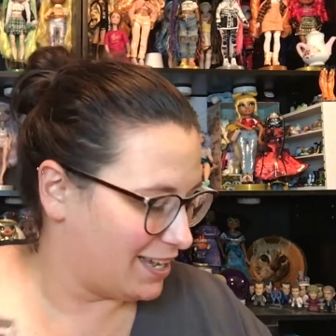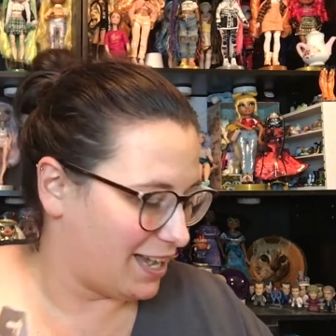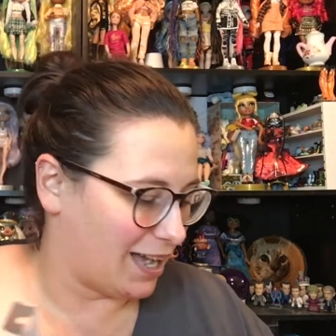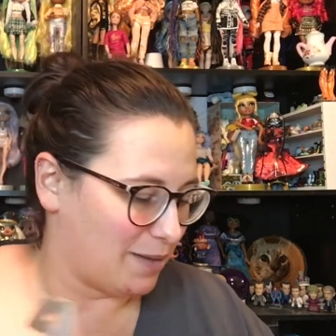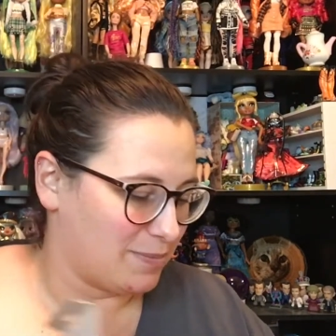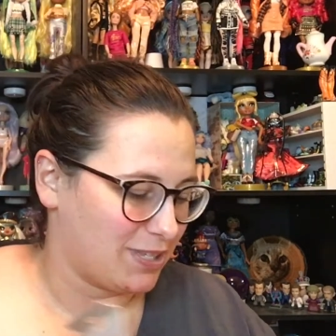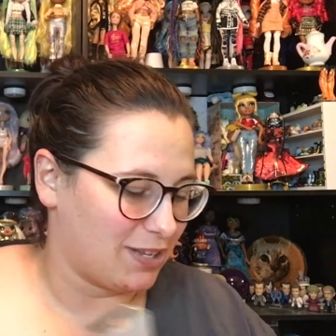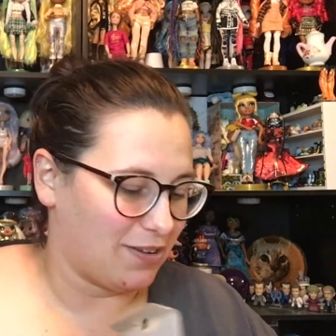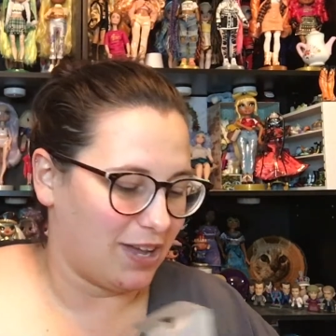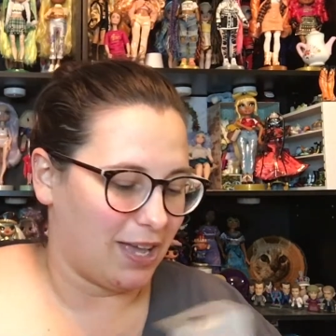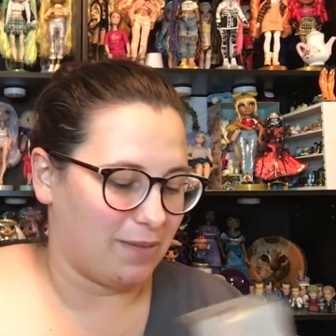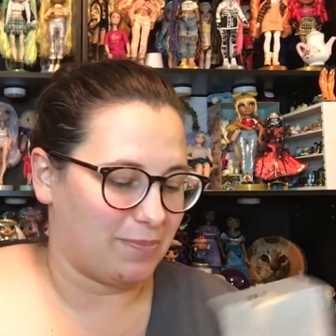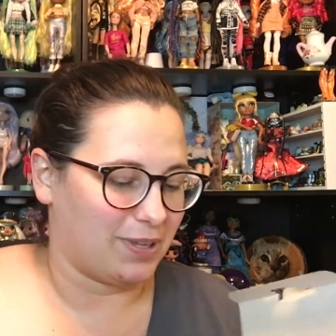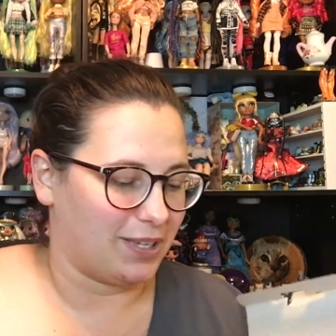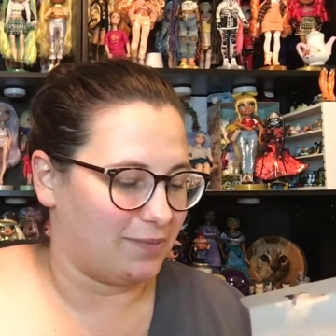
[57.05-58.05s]
I'm so
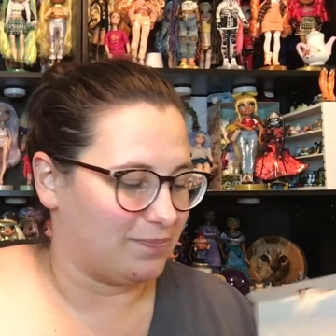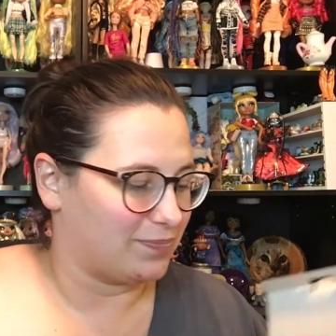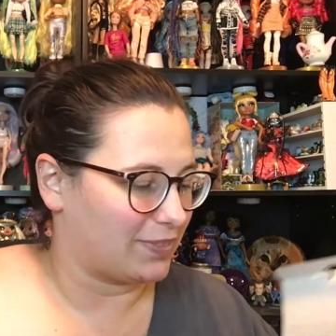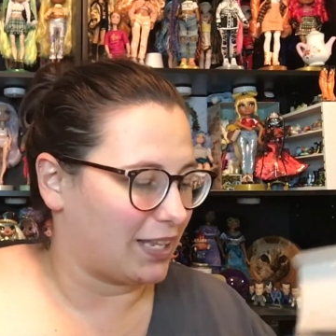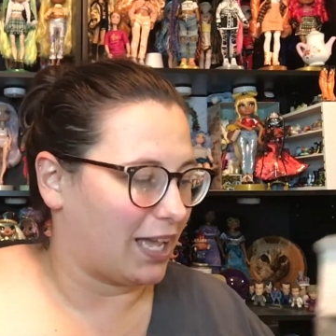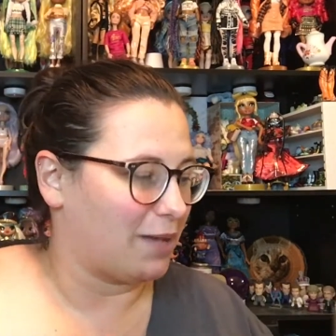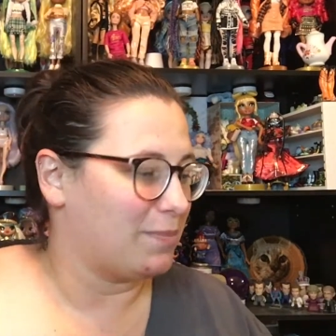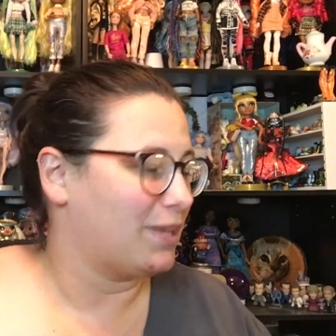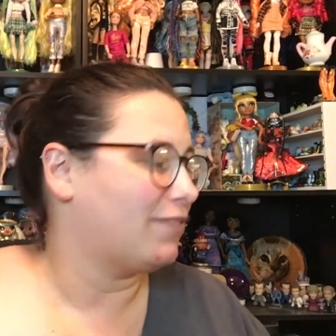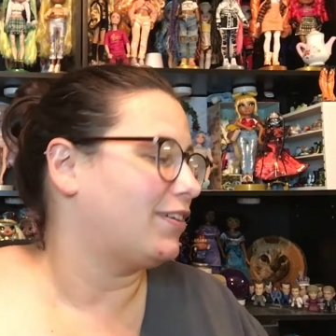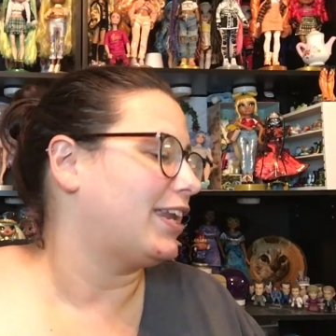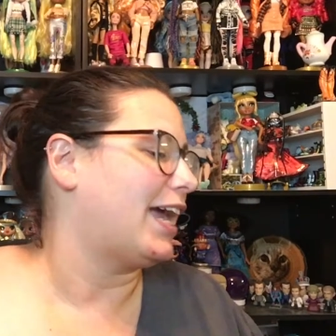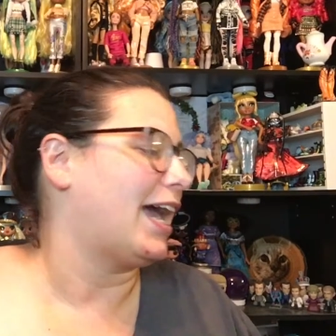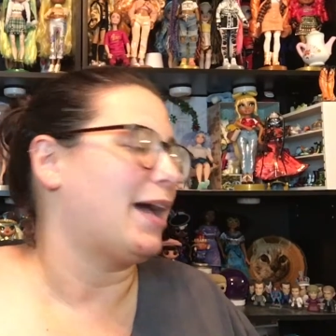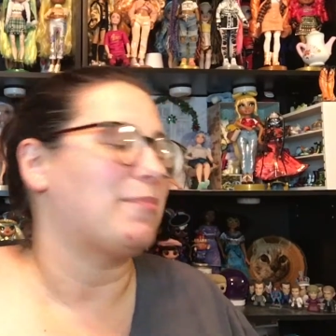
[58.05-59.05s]
happy. I'm even
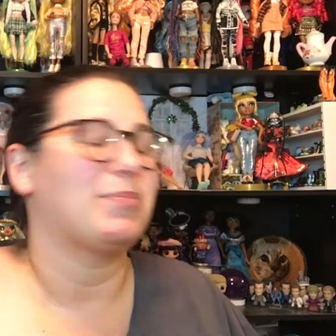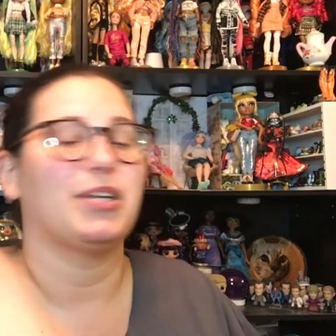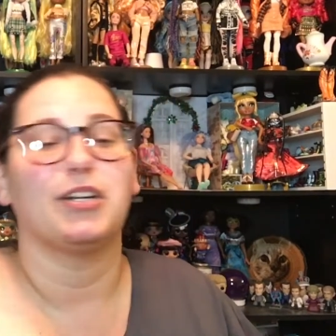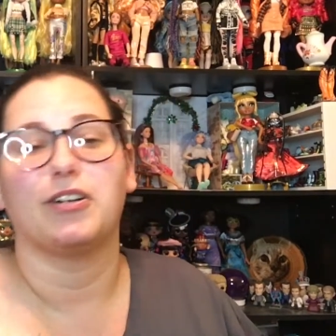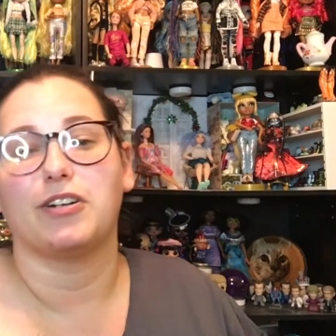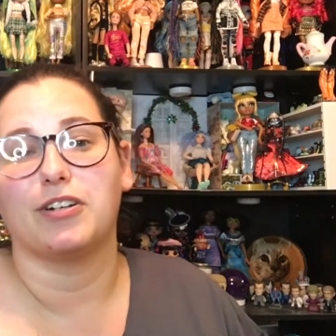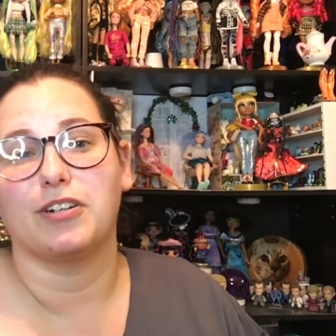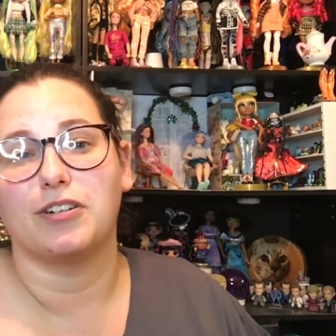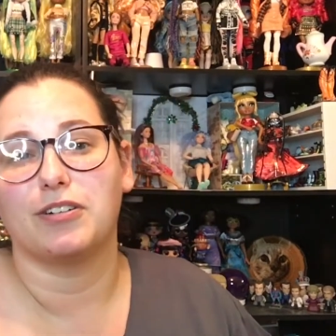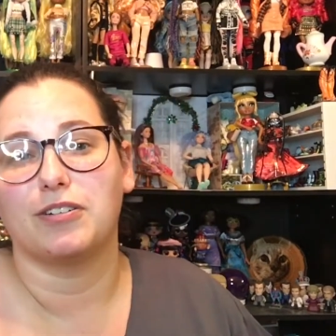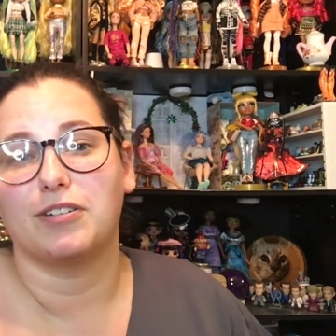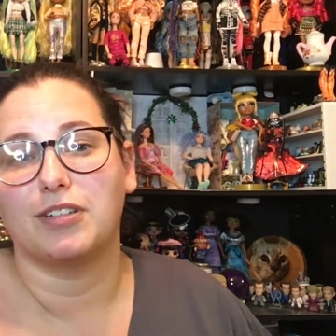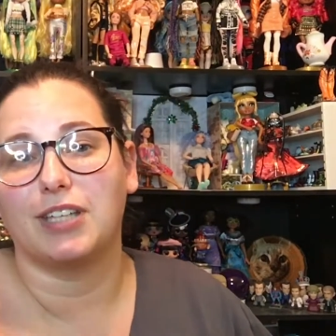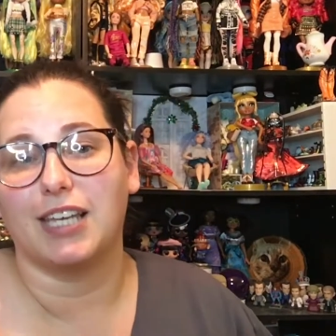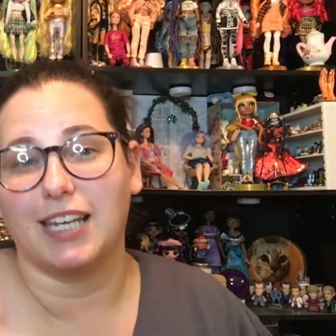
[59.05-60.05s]
happier
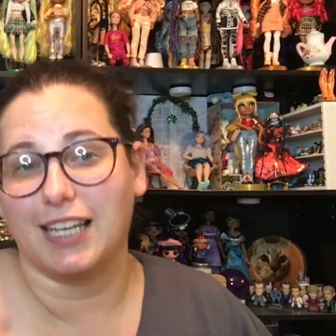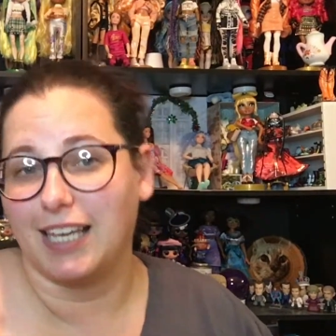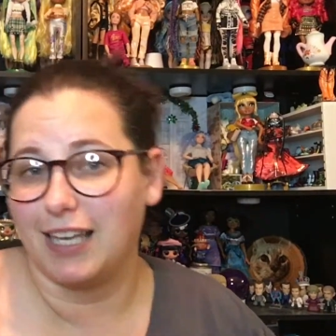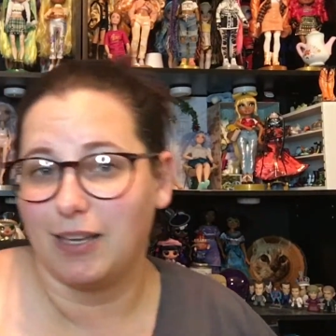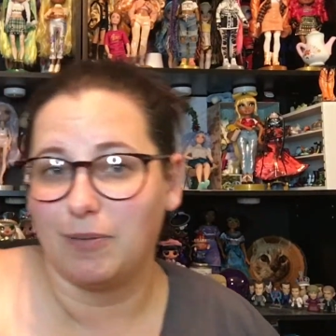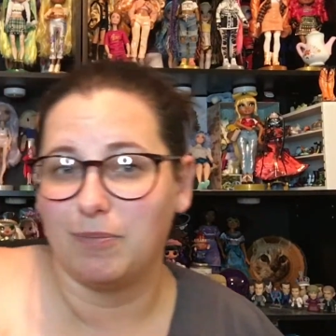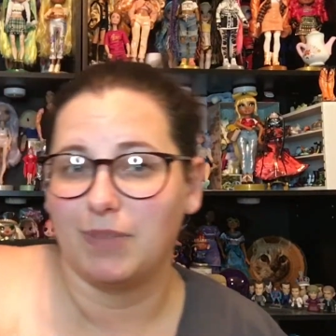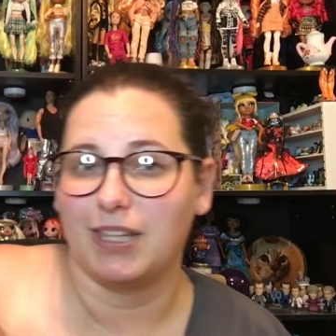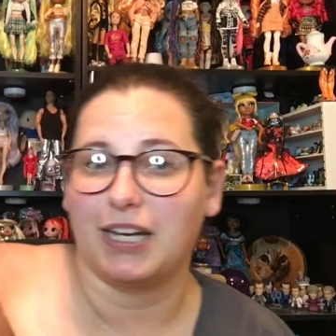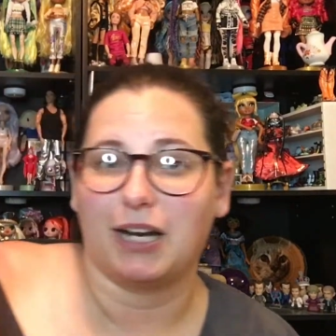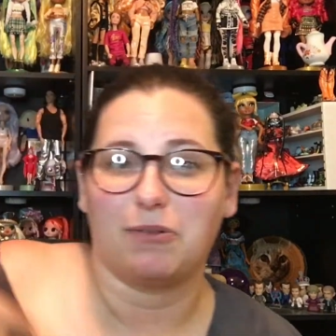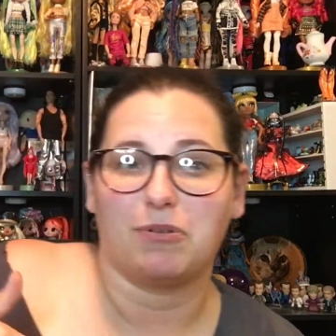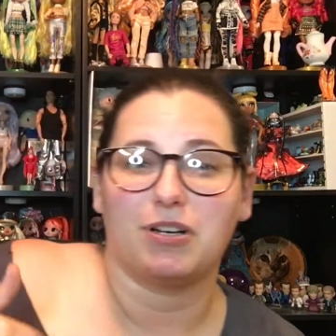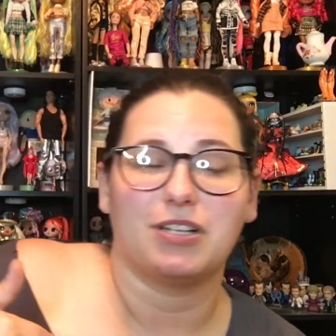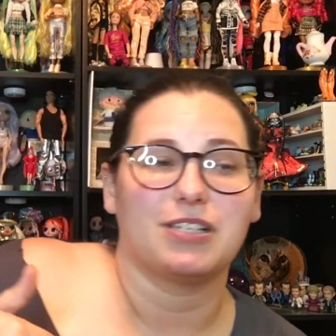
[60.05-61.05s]
getting him than I
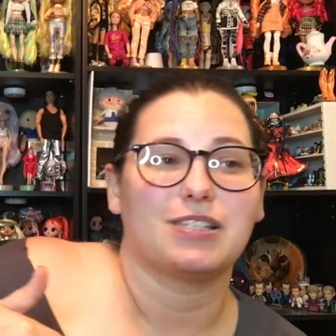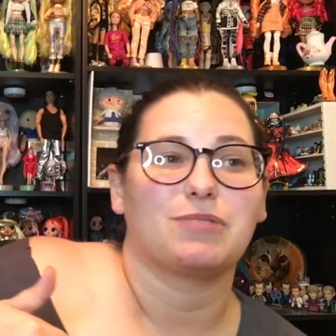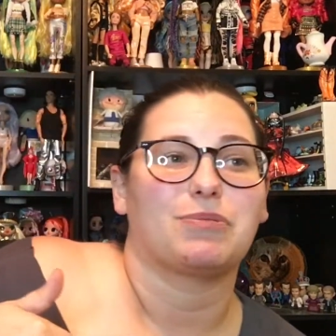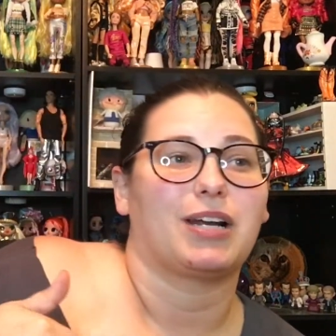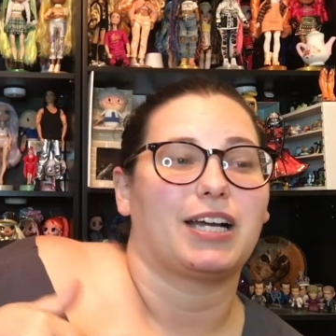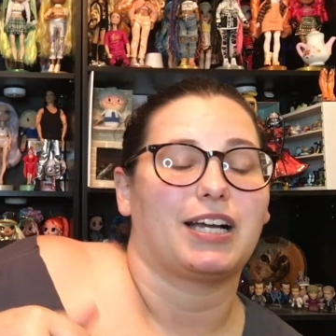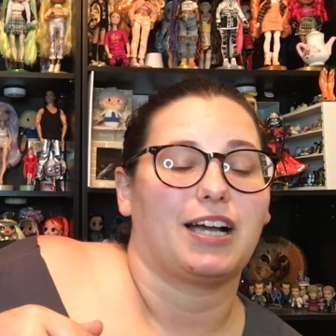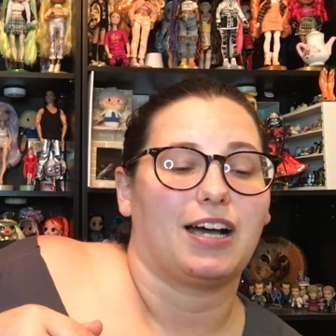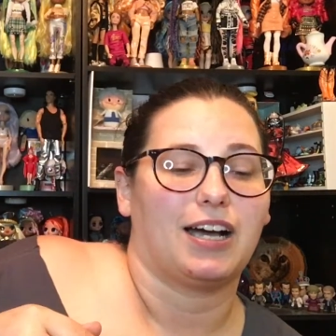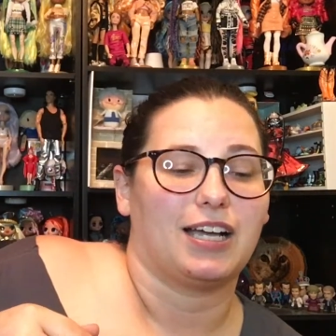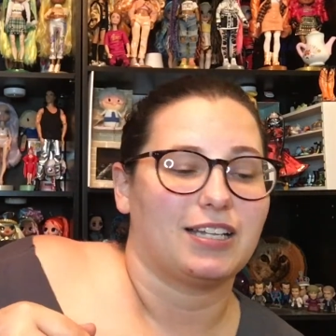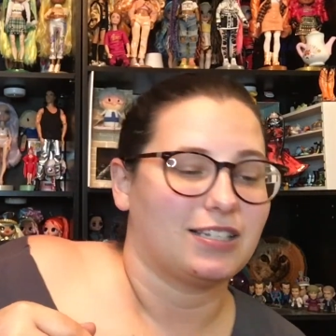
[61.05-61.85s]
was when I got